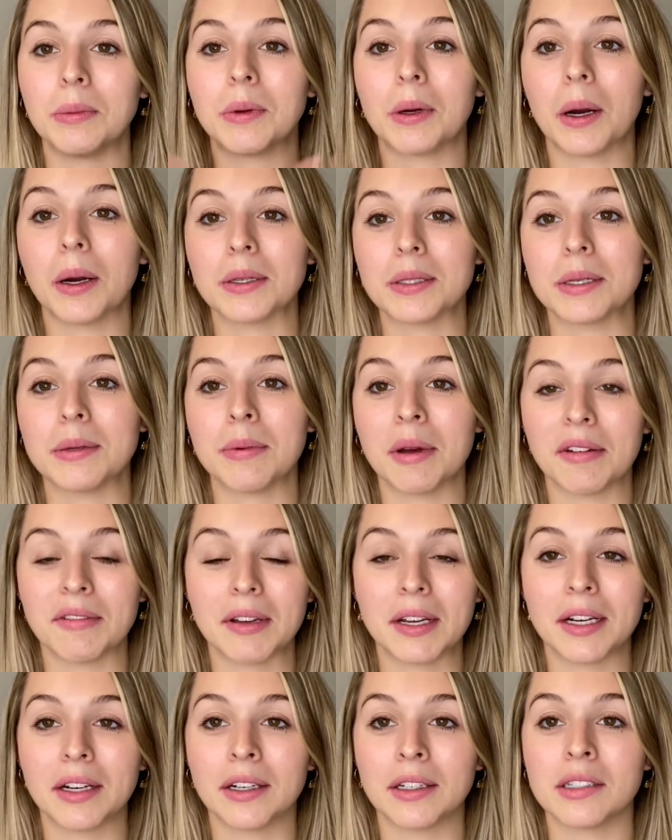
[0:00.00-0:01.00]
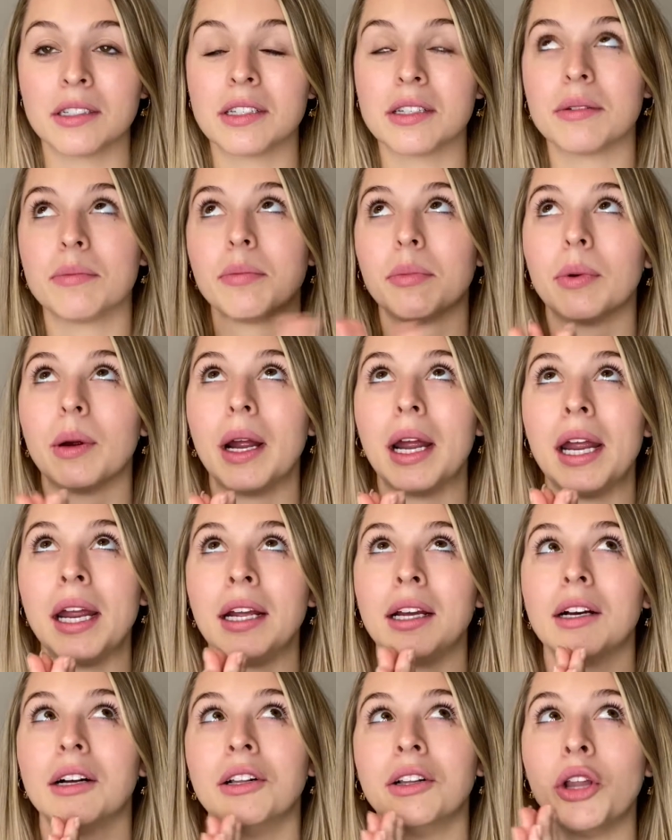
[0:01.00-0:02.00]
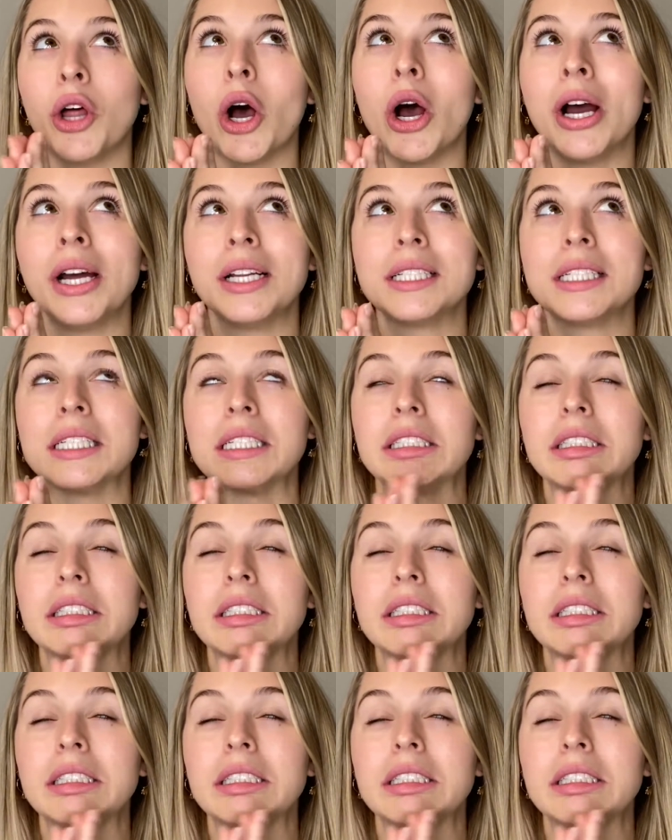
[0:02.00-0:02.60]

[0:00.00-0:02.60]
crossing my fingers, praying a lot.